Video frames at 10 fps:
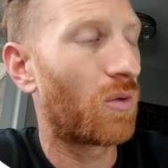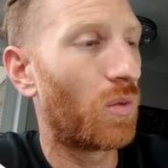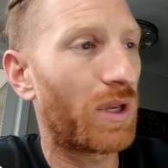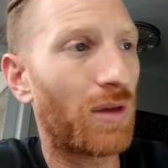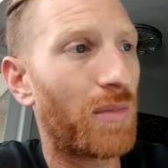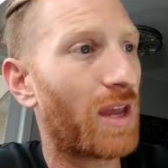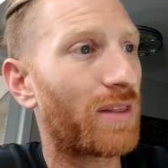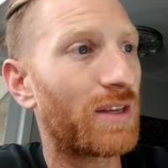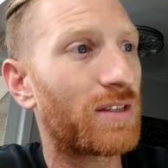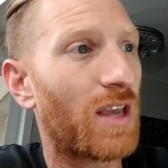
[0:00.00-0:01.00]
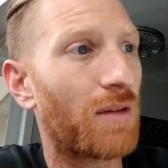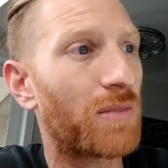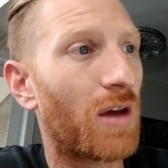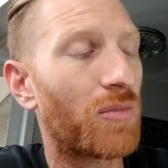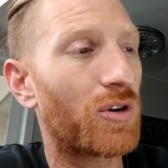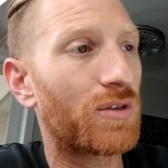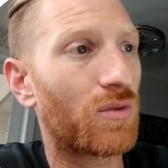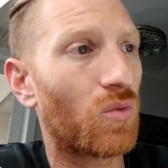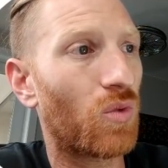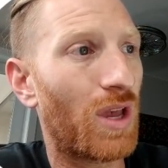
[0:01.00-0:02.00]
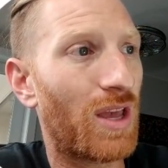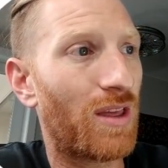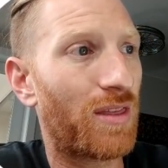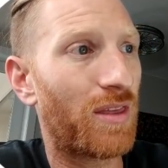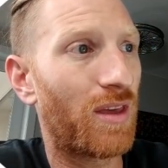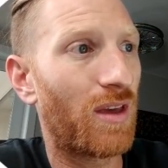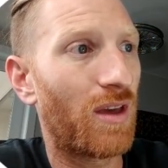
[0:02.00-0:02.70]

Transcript: we can make these same numbers with